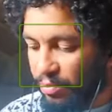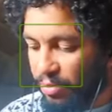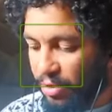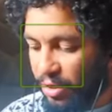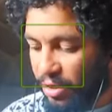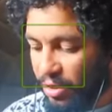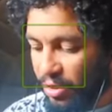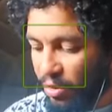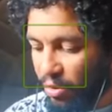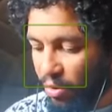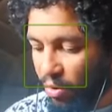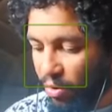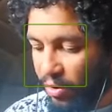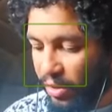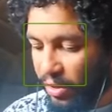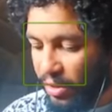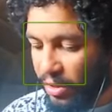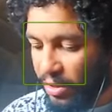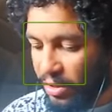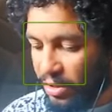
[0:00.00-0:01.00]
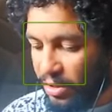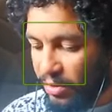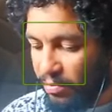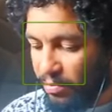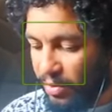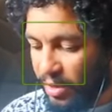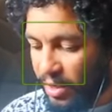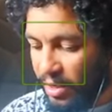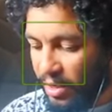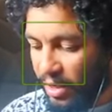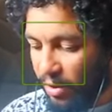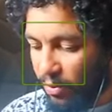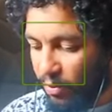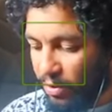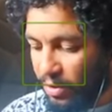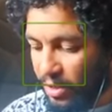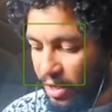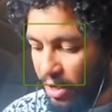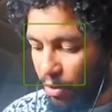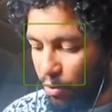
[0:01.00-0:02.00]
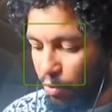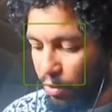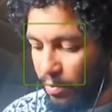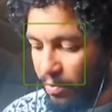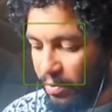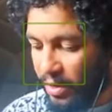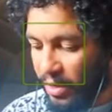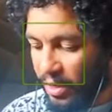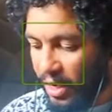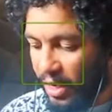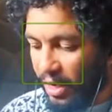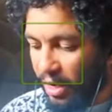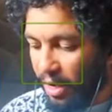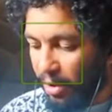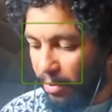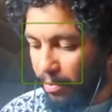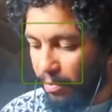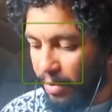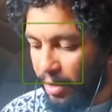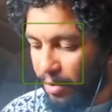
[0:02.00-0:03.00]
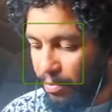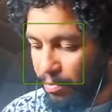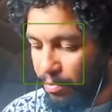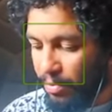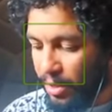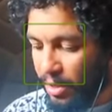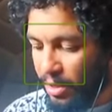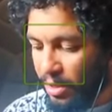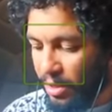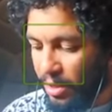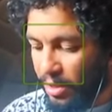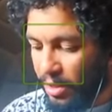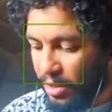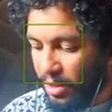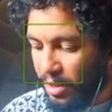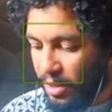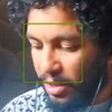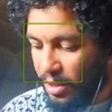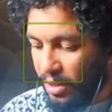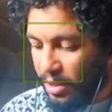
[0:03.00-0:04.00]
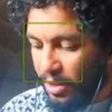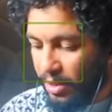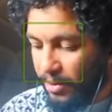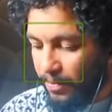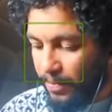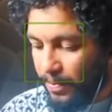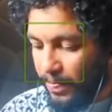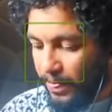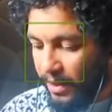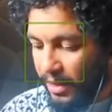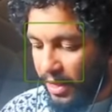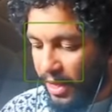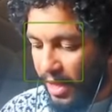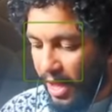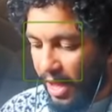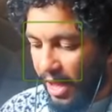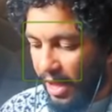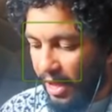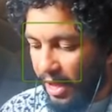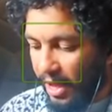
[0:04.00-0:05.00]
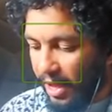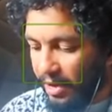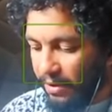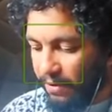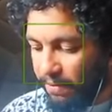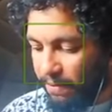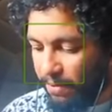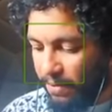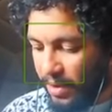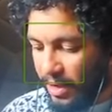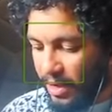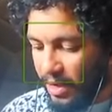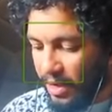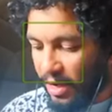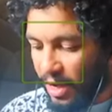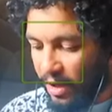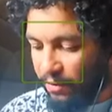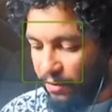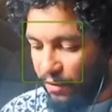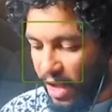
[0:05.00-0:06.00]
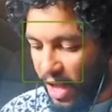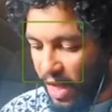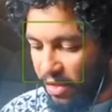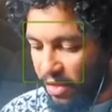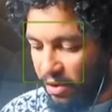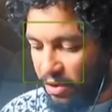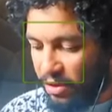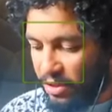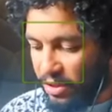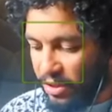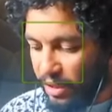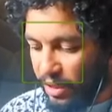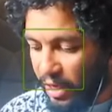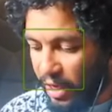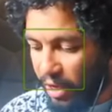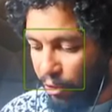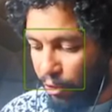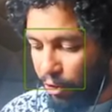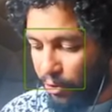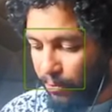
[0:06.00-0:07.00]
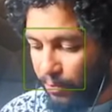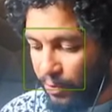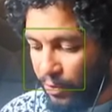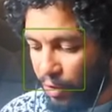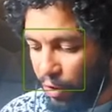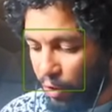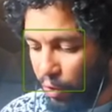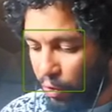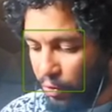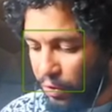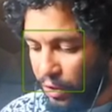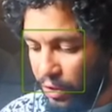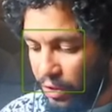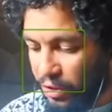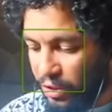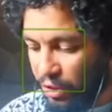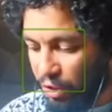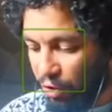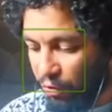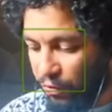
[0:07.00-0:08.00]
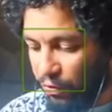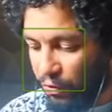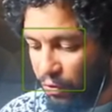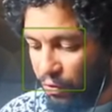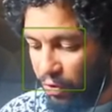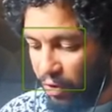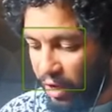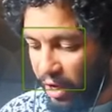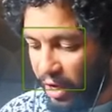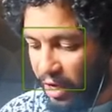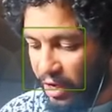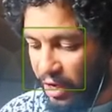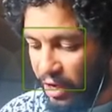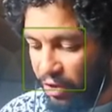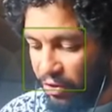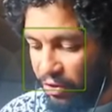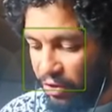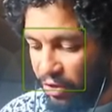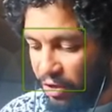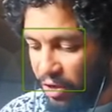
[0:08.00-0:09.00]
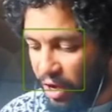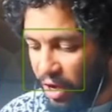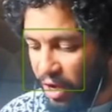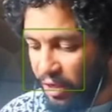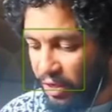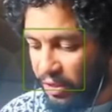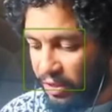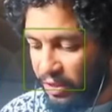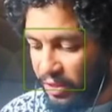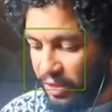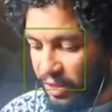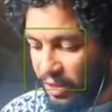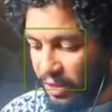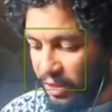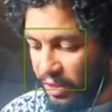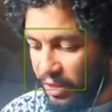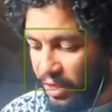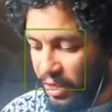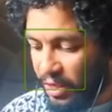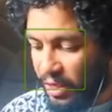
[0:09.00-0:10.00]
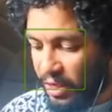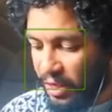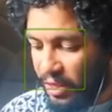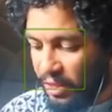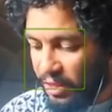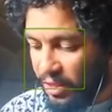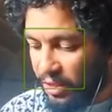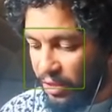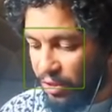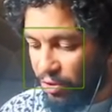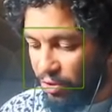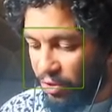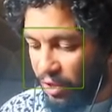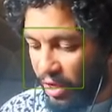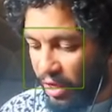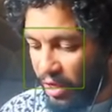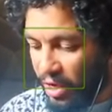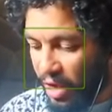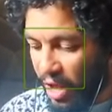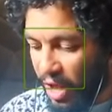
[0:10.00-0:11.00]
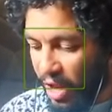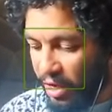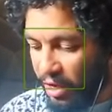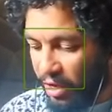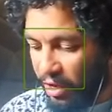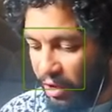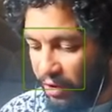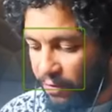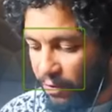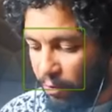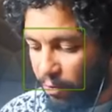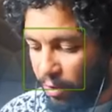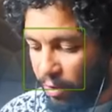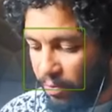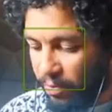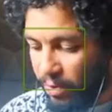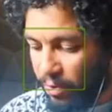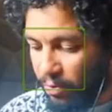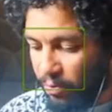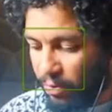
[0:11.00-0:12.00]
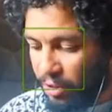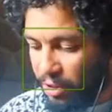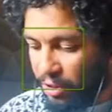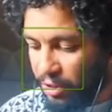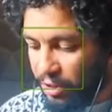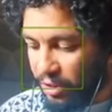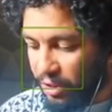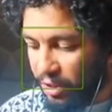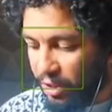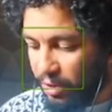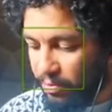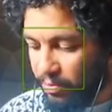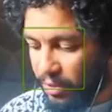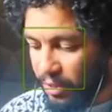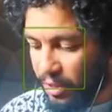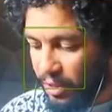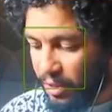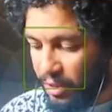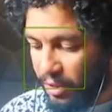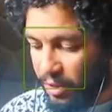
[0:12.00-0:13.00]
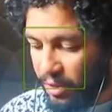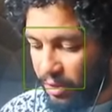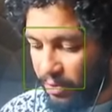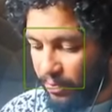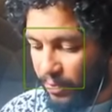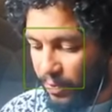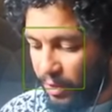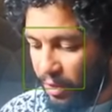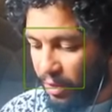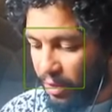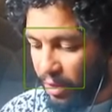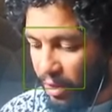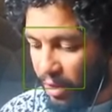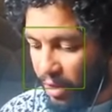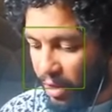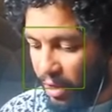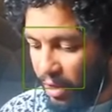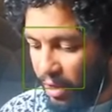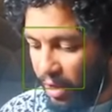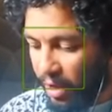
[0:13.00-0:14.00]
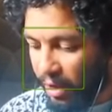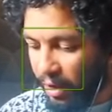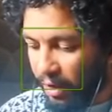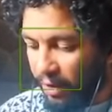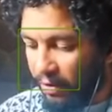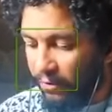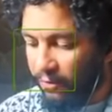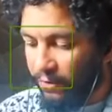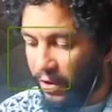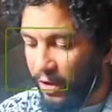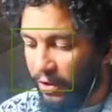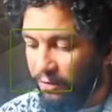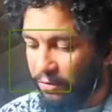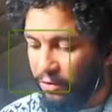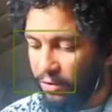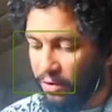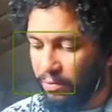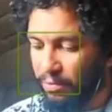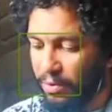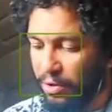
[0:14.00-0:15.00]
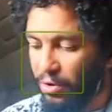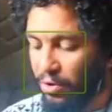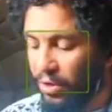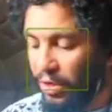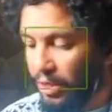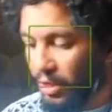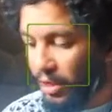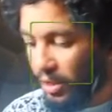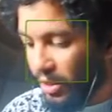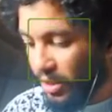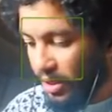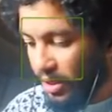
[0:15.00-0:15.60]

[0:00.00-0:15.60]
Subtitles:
bring glory unto men, and without women cannot men be? Yea, and if men have gathered together gold and silver, or any other godly thing, do they not love a woman which is comely and in favor and beauty?